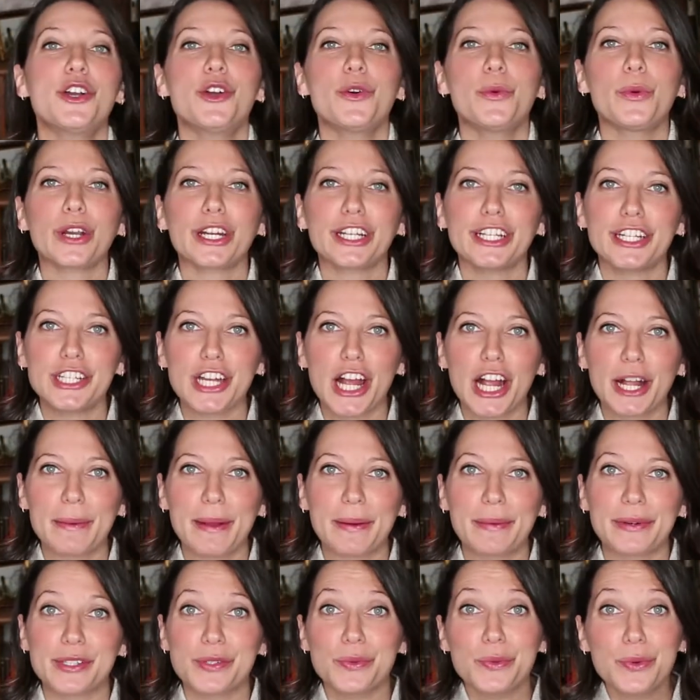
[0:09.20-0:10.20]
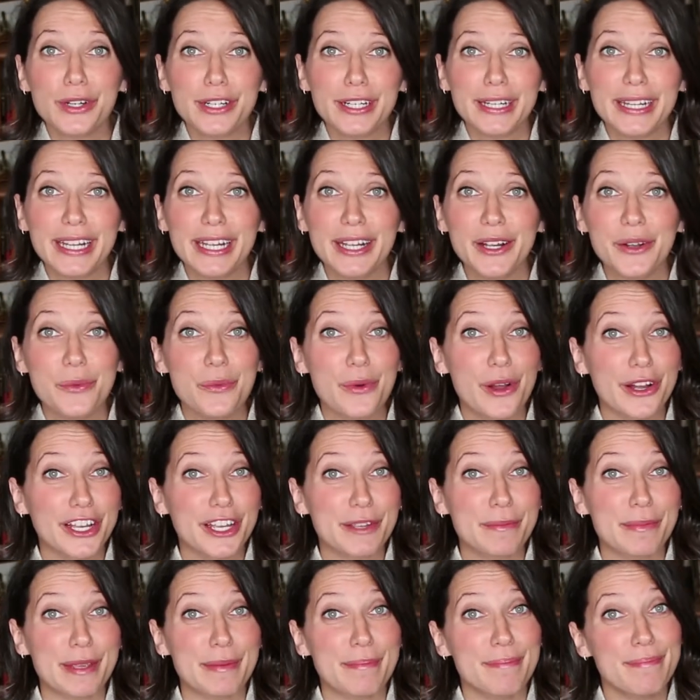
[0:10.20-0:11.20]
We're going to talk about what's working, what
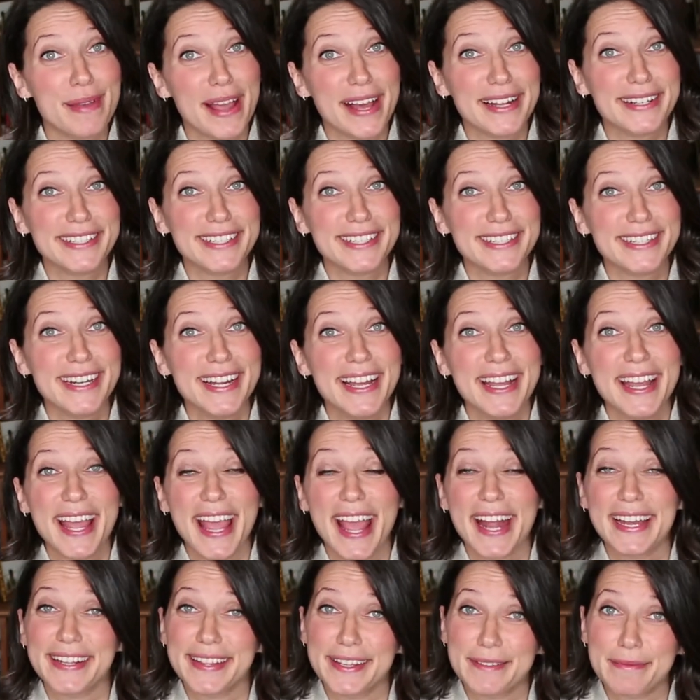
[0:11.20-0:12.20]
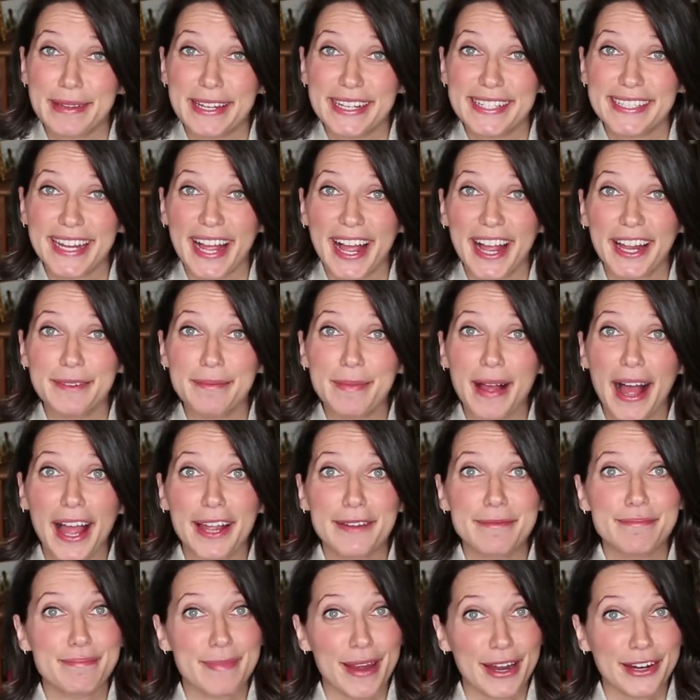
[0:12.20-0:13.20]
could be better, and in the meantime,
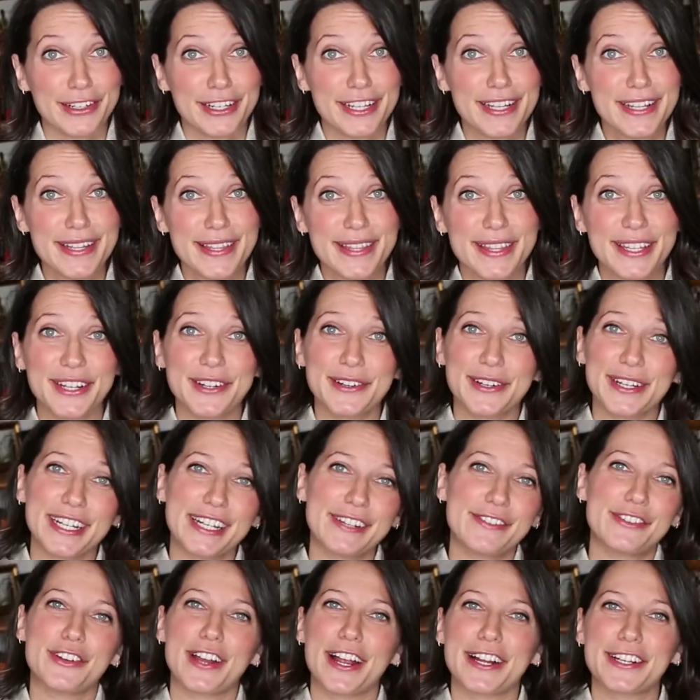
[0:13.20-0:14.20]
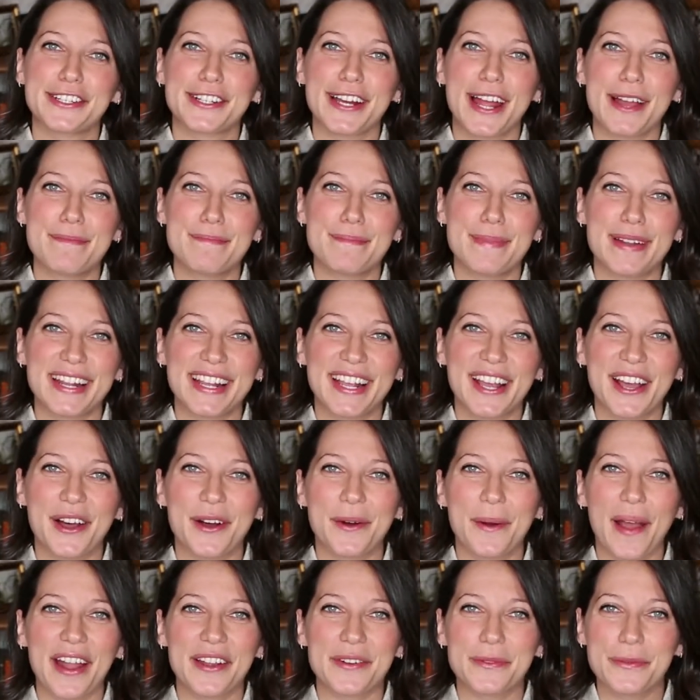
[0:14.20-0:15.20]
I'm Meredith, the creative director at Billie,
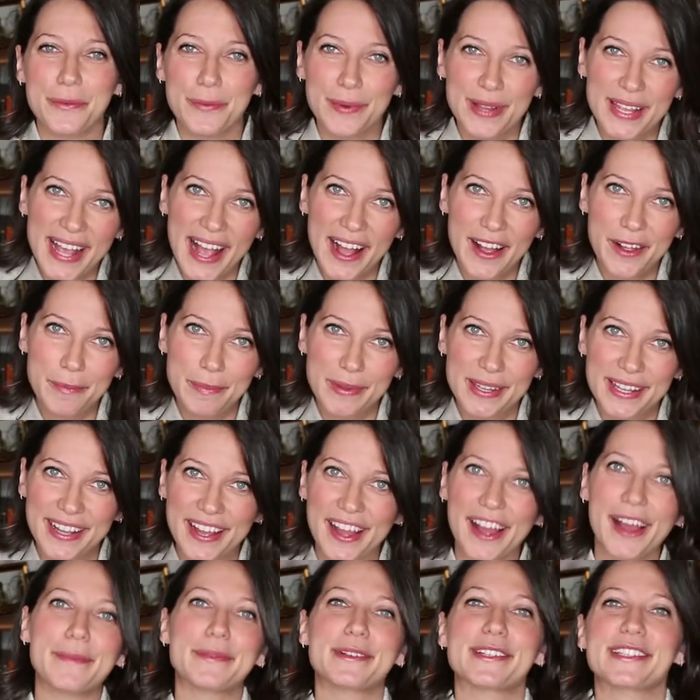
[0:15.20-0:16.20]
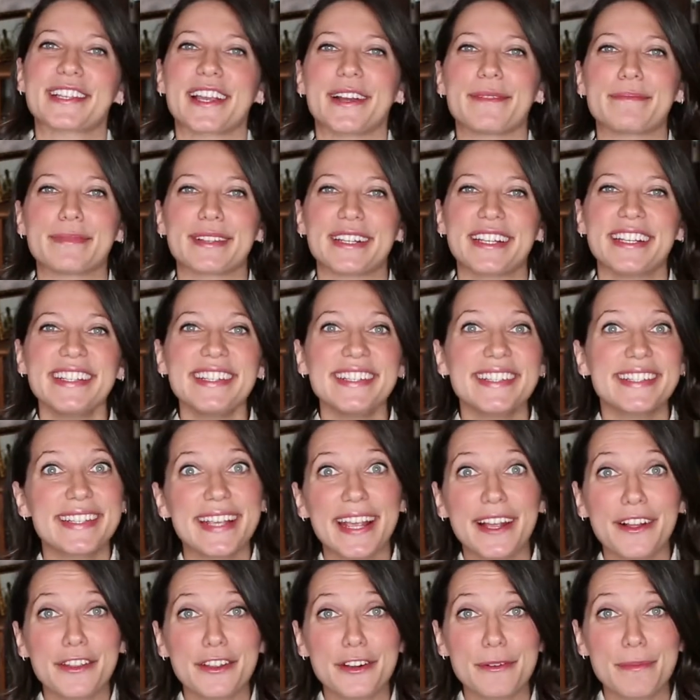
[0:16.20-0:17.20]
and we help e-commerce companies
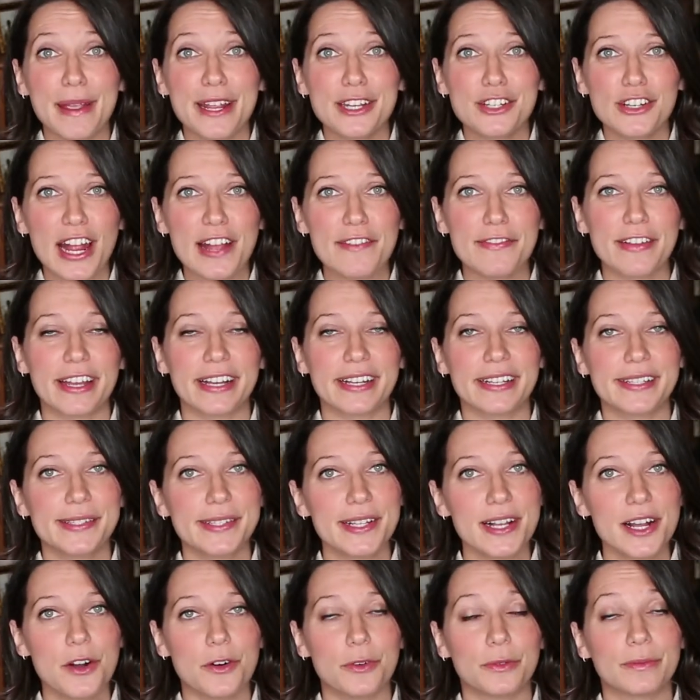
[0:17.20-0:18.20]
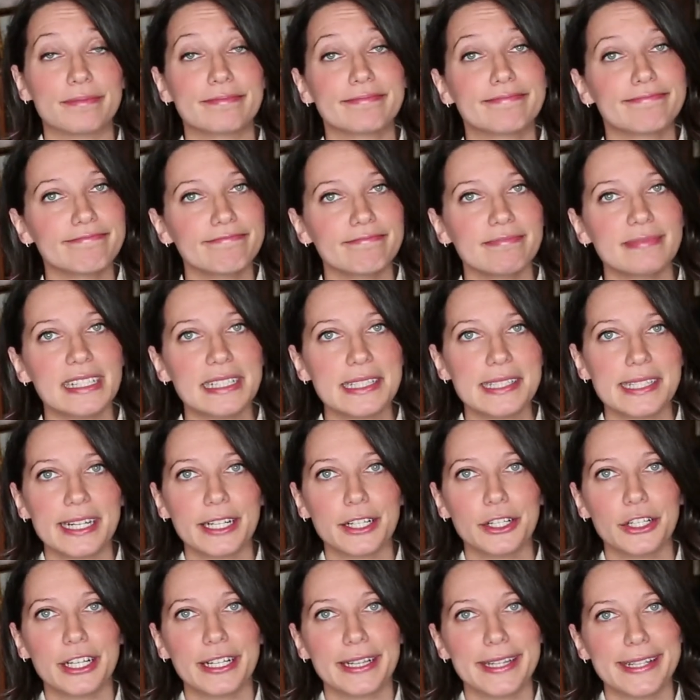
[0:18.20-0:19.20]
scale their paid traffic. So let's
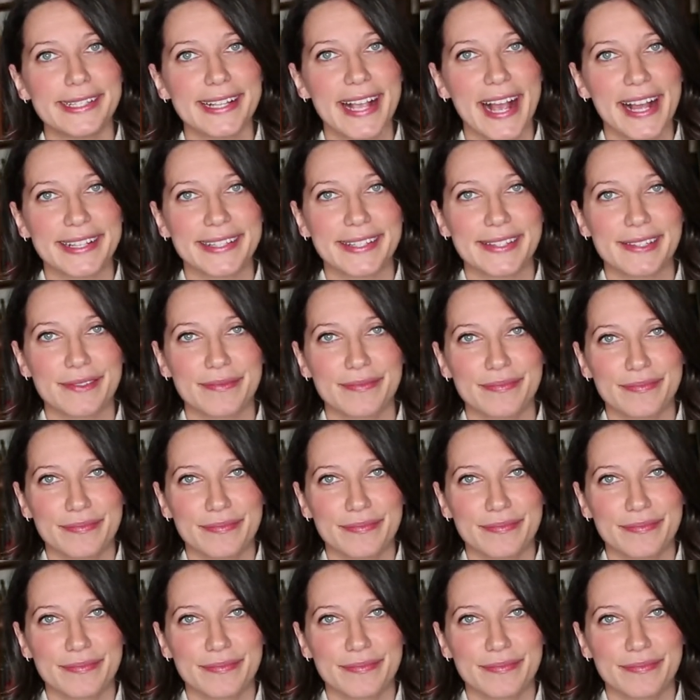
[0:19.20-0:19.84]
take a look at these ads.